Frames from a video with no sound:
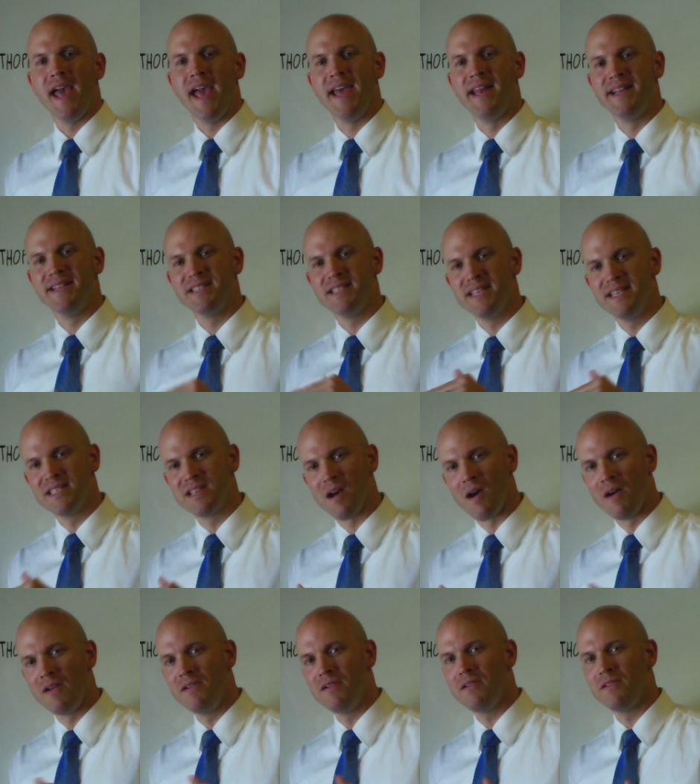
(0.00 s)
And it's these
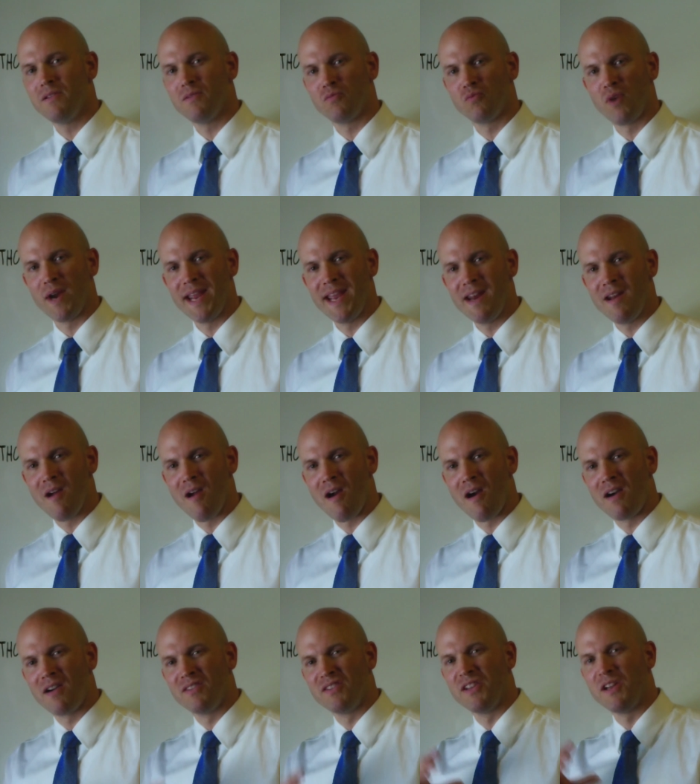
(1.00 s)
under the
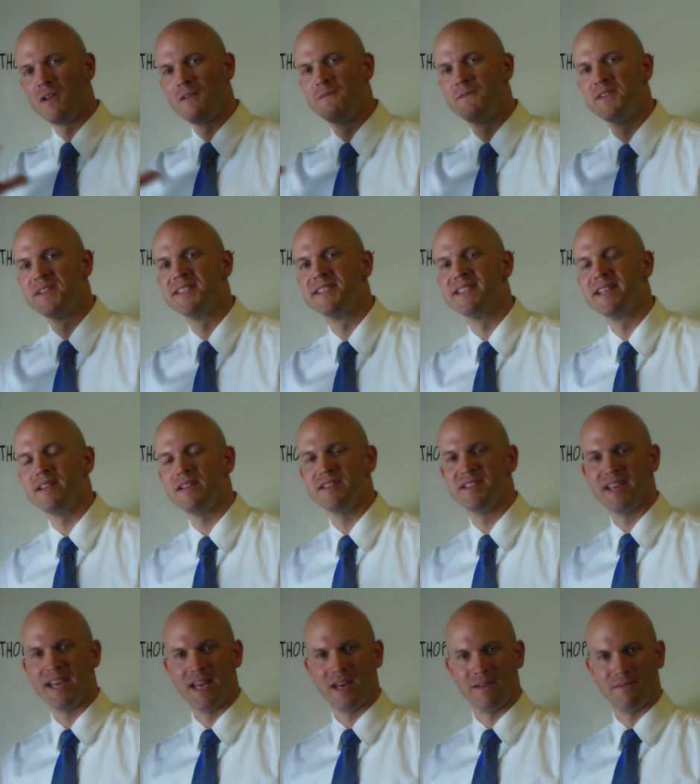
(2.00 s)
radar little
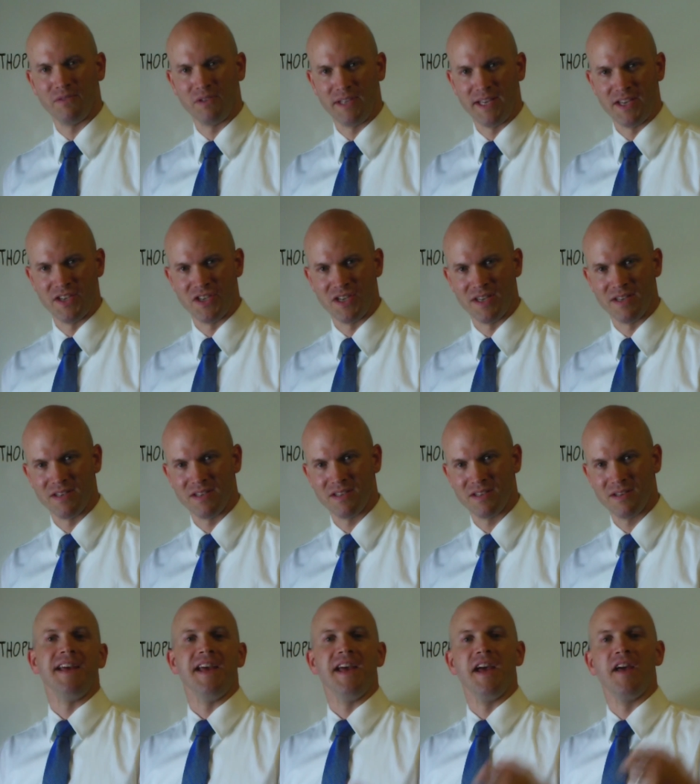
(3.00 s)
facilitative lesions.